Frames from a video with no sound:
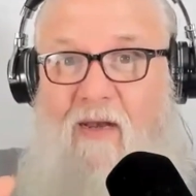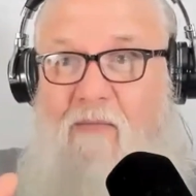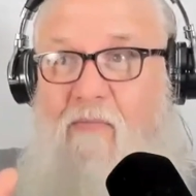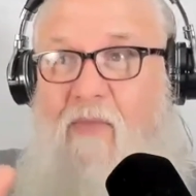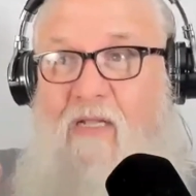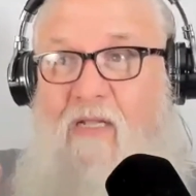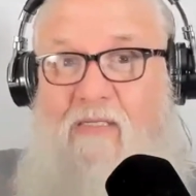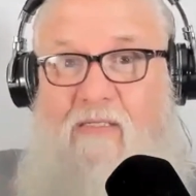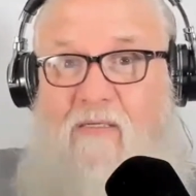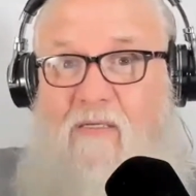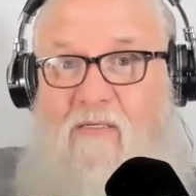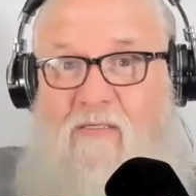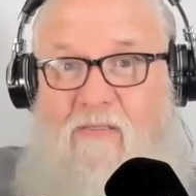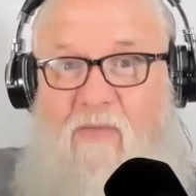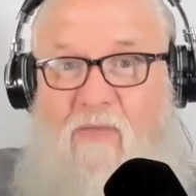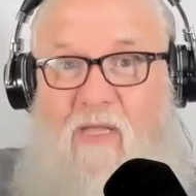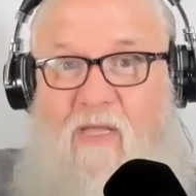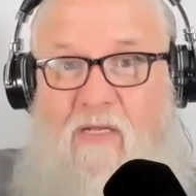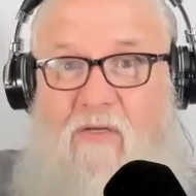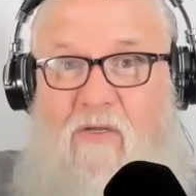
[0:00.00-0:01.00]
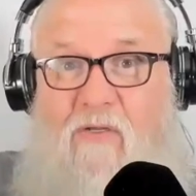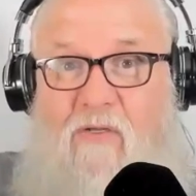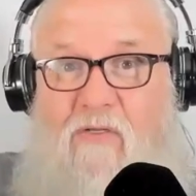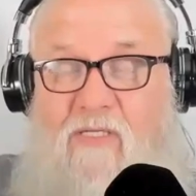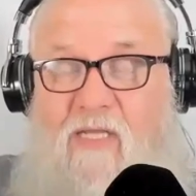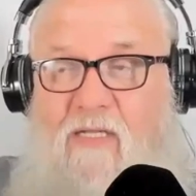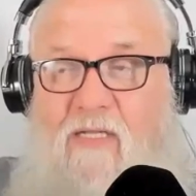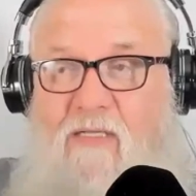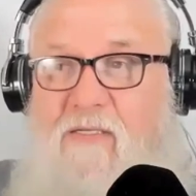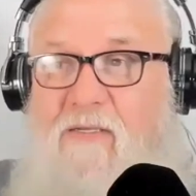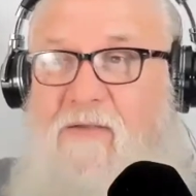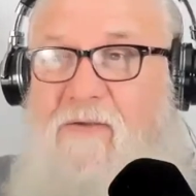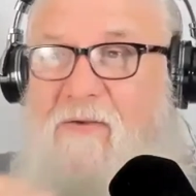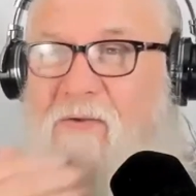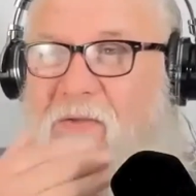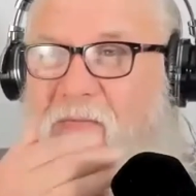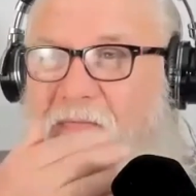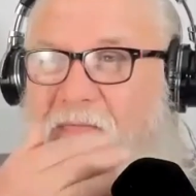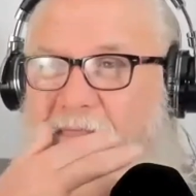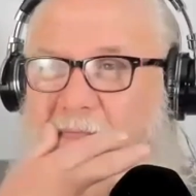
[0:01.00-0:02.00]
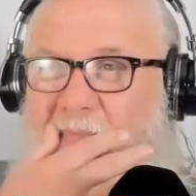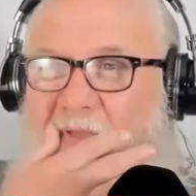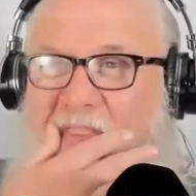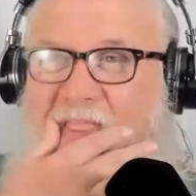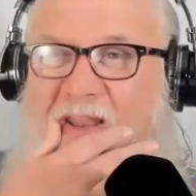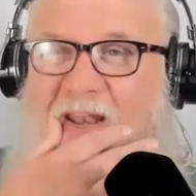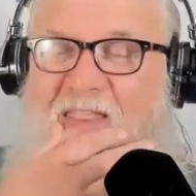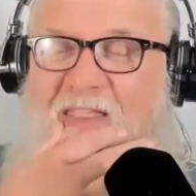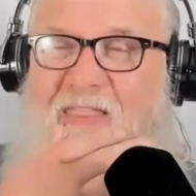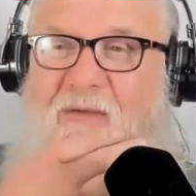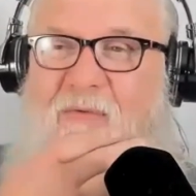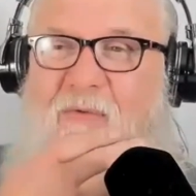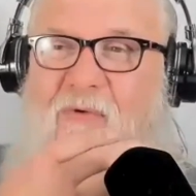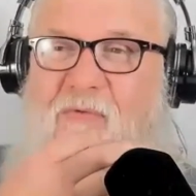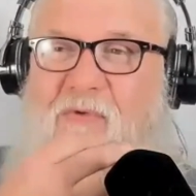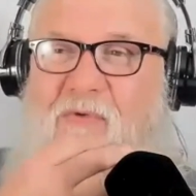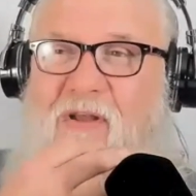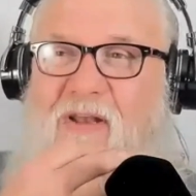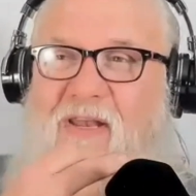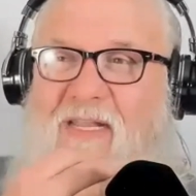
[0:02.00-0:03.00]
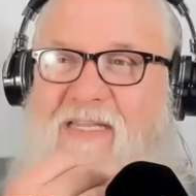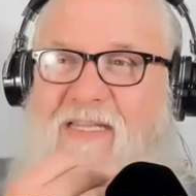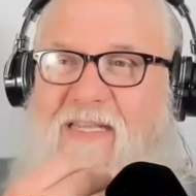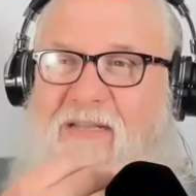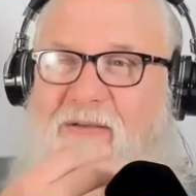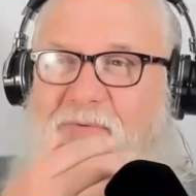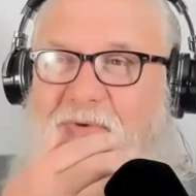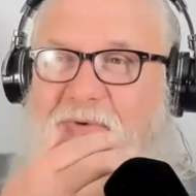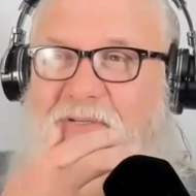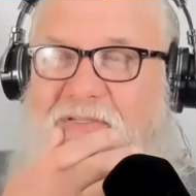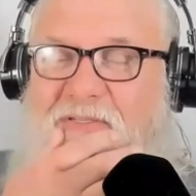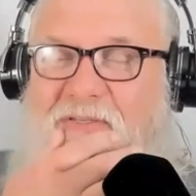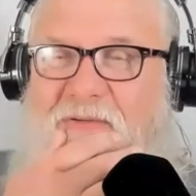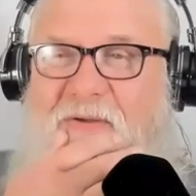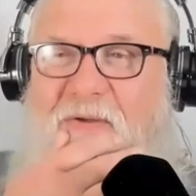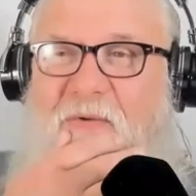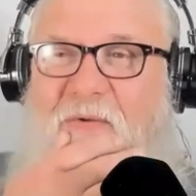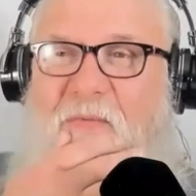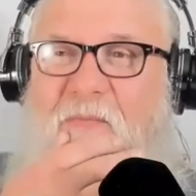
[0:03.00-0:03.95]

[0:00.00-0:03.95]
And it made good sense. But then I think what really did it was